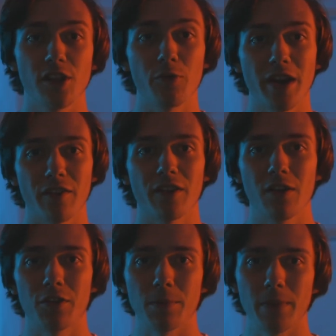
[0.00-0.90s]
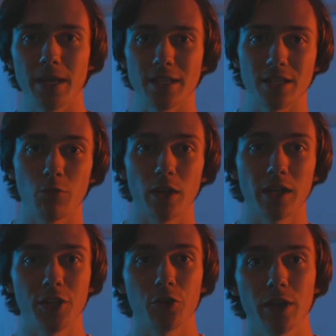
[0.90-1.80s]
now that we kind of covered the basics of
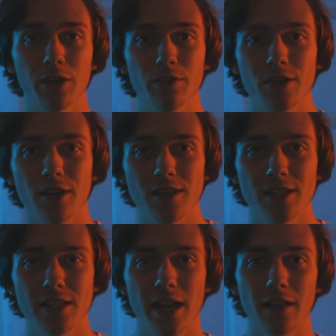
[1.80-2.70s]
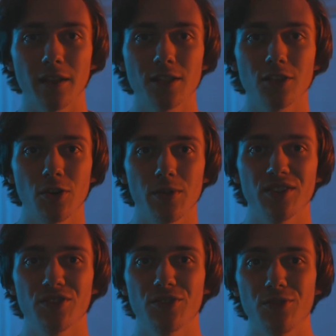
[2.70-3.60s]
what gear we used on set, let's go
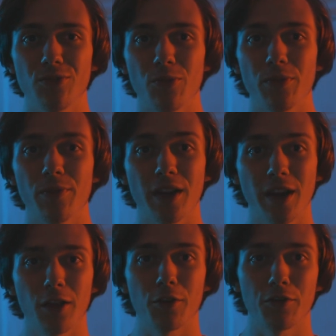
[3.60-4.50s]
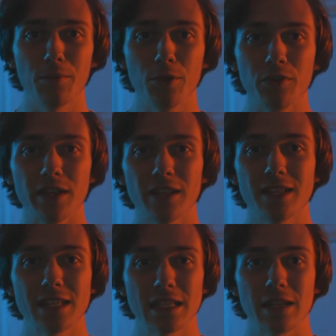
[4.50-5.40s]
into the color of the movie.
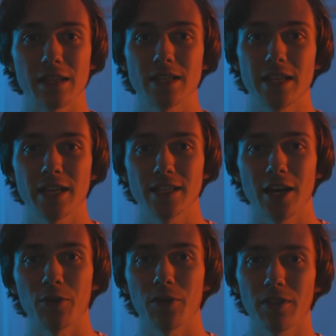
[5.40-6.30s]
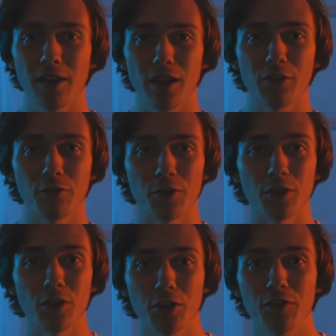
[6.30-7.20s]
This is the standout thing for
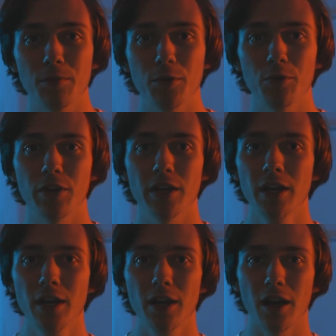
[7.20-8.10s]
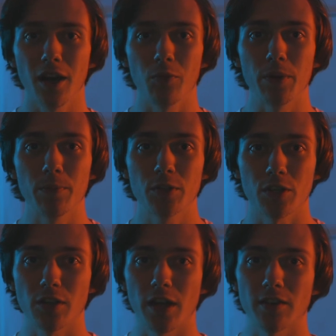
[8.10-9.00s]
the look of the movie. We
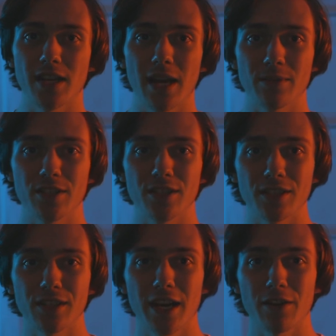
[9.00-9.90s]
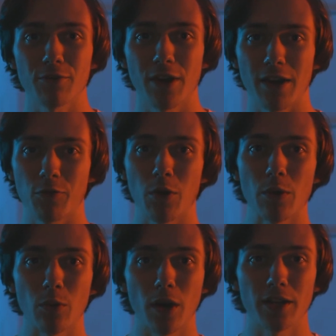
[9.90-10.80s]
took a lot of time to kind of craft the way
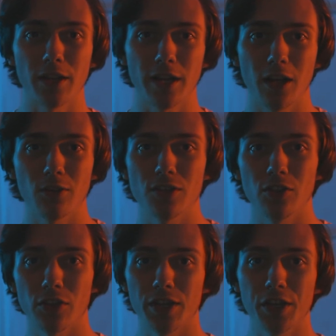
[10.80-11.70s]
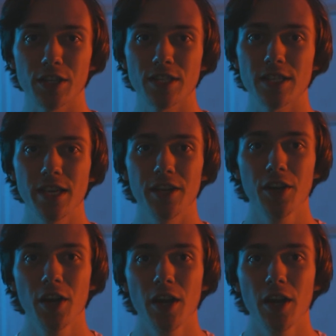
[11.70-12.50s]
we wanted the colors to look in each scene.